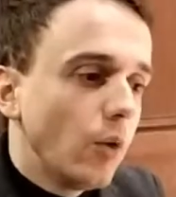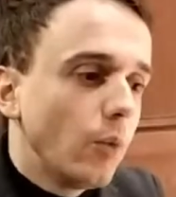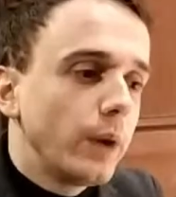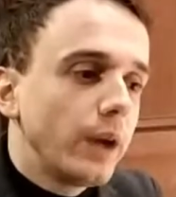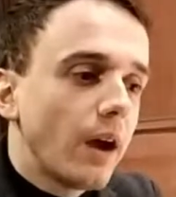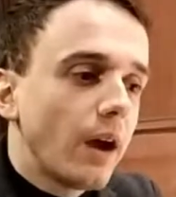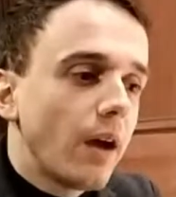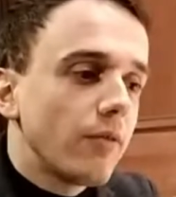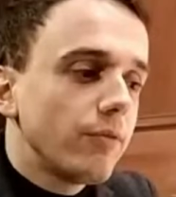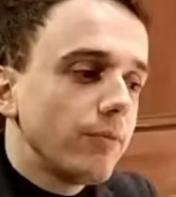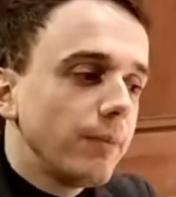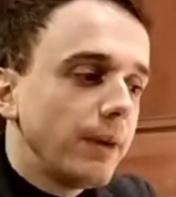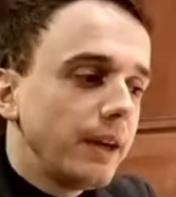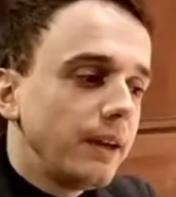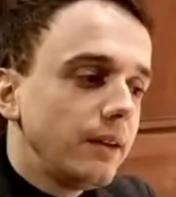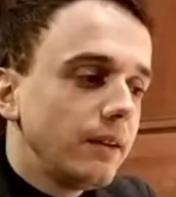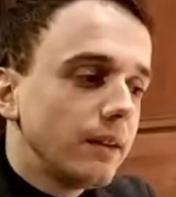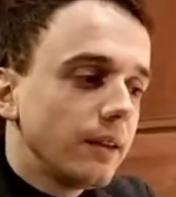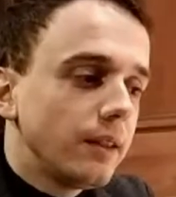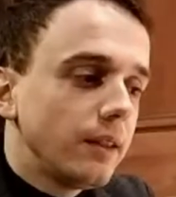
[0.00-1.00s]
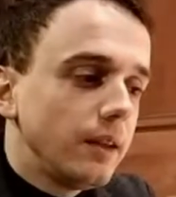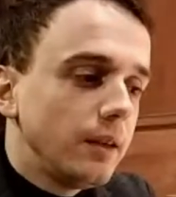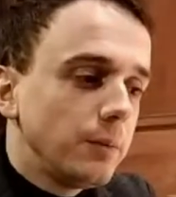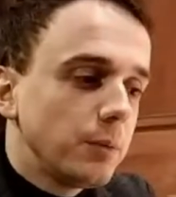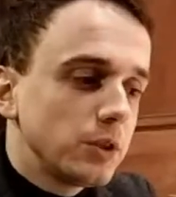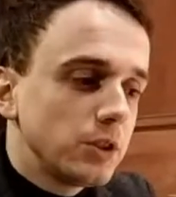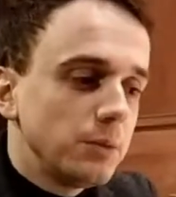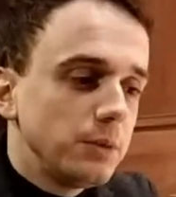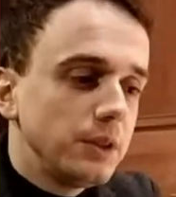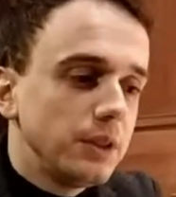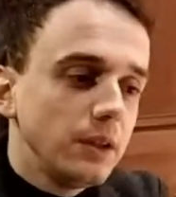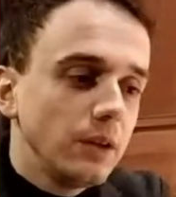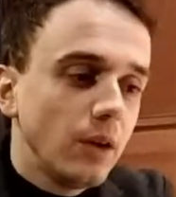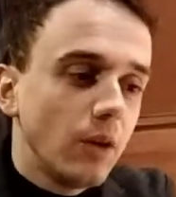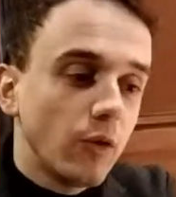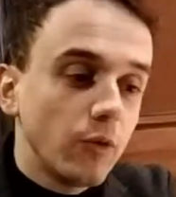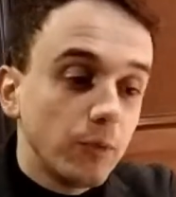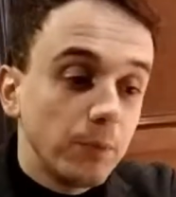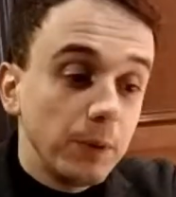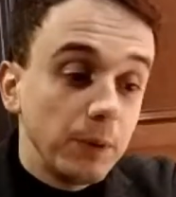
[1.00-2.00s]
we have made the possibility
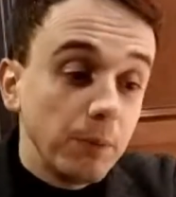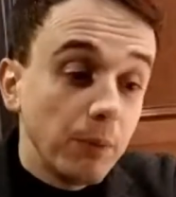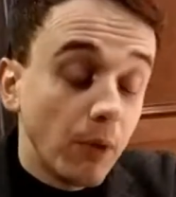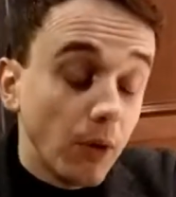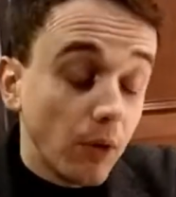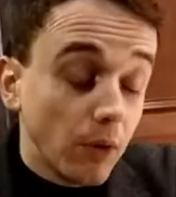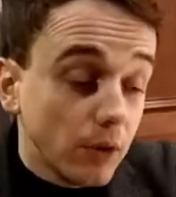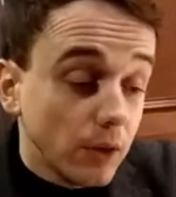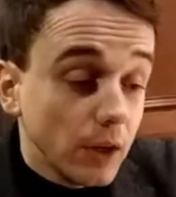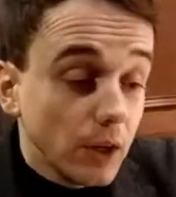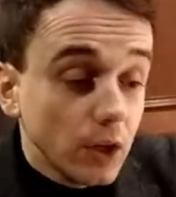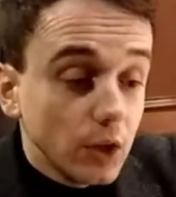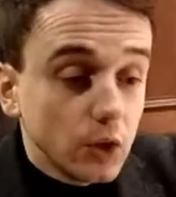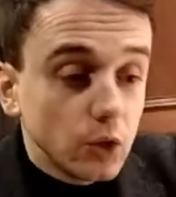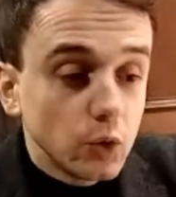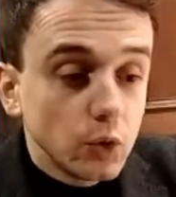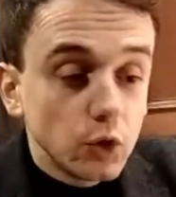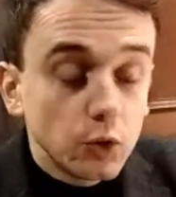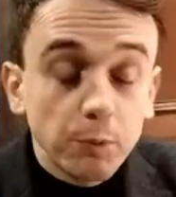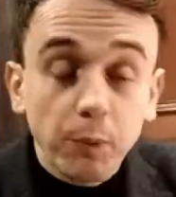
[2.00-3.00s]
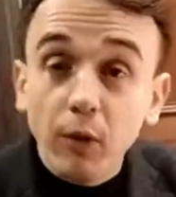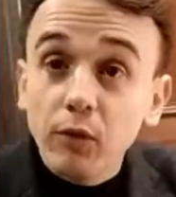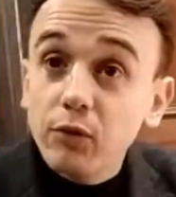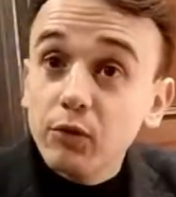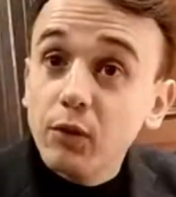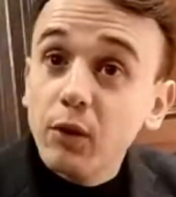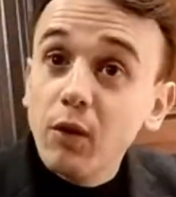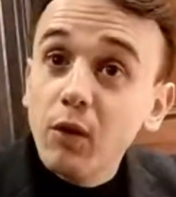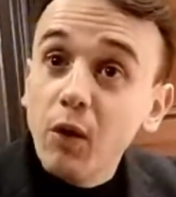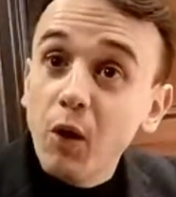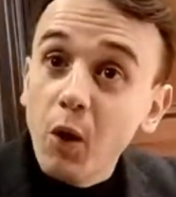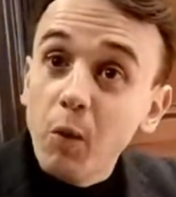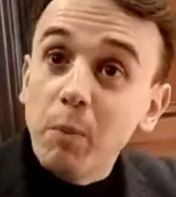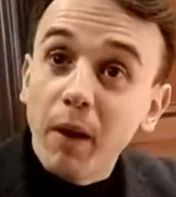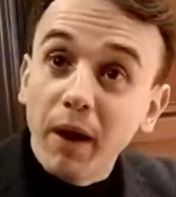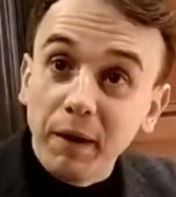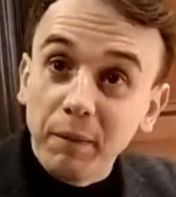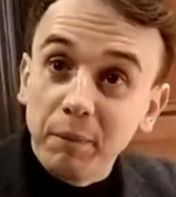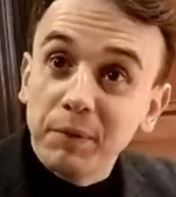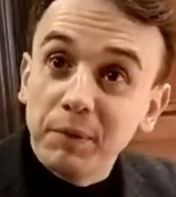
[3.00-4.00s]
of people to sponsor a
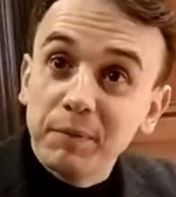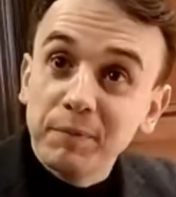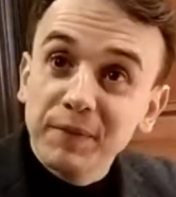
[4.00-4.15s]
pipe.